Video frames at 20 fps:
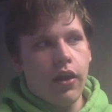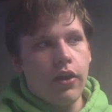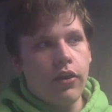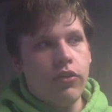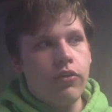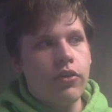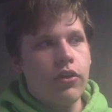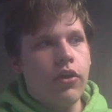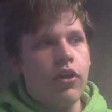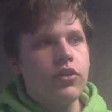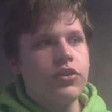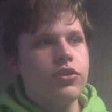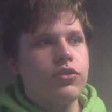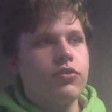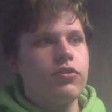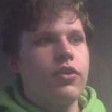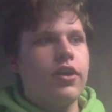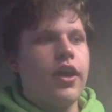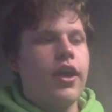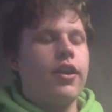You can also
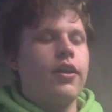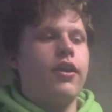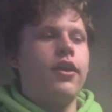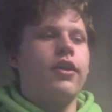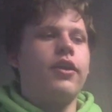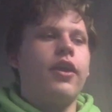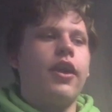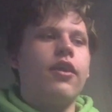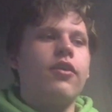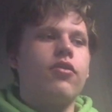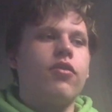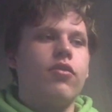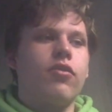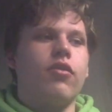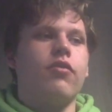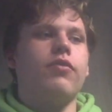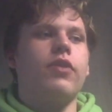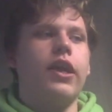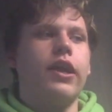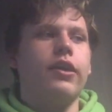do that in cases
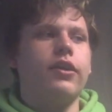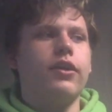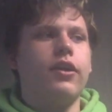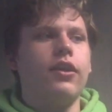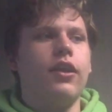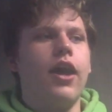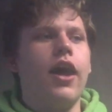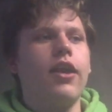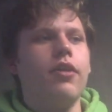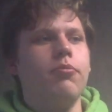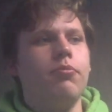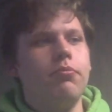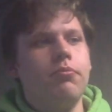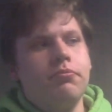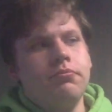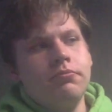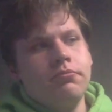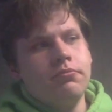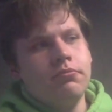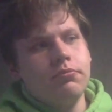of like a lot of
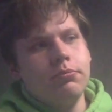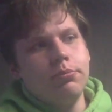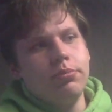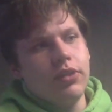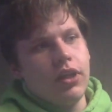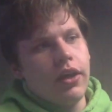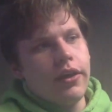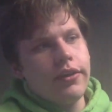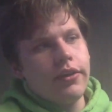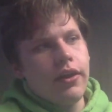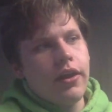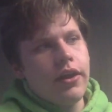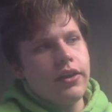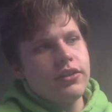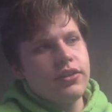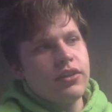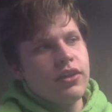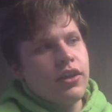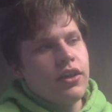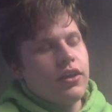blood
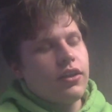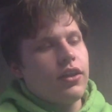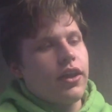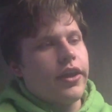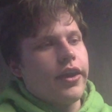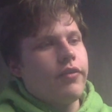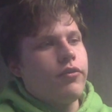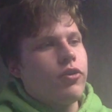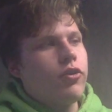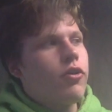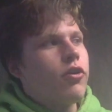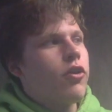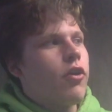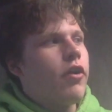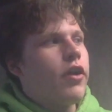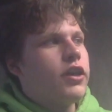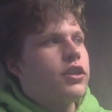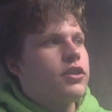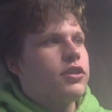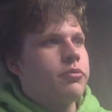loss. like if you're
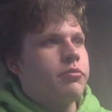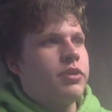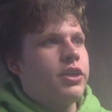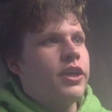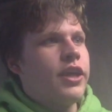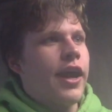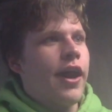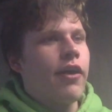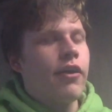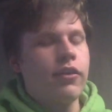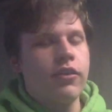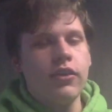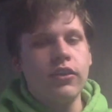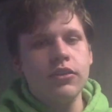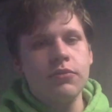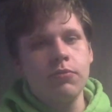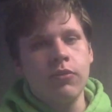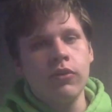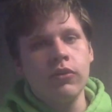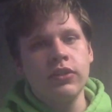going to be out at
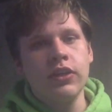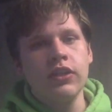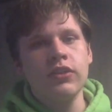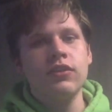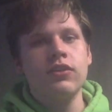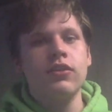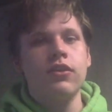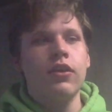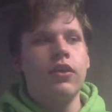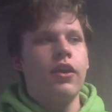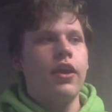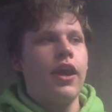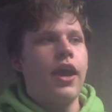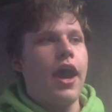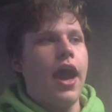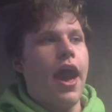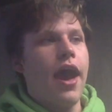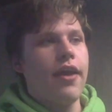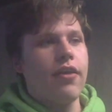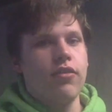these protests
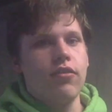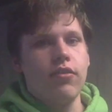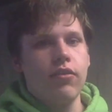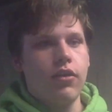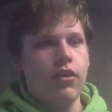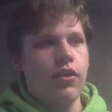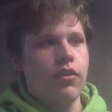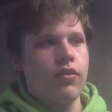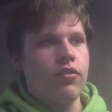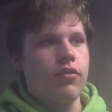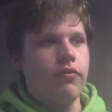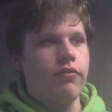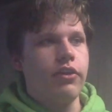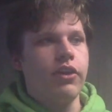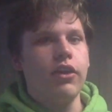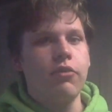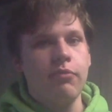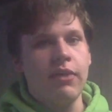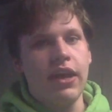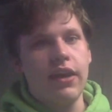as a
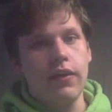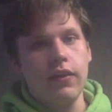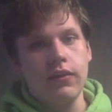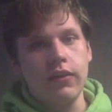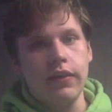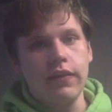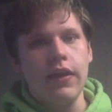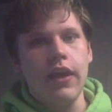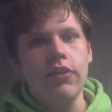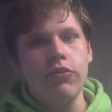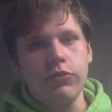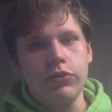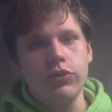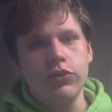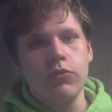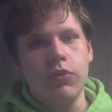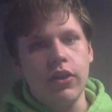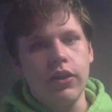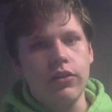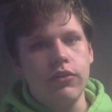civilian medic, like that's what
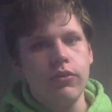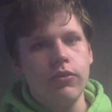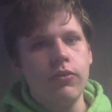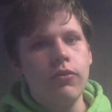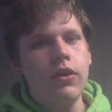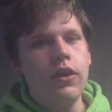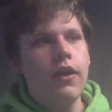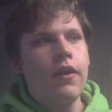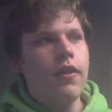you want to do,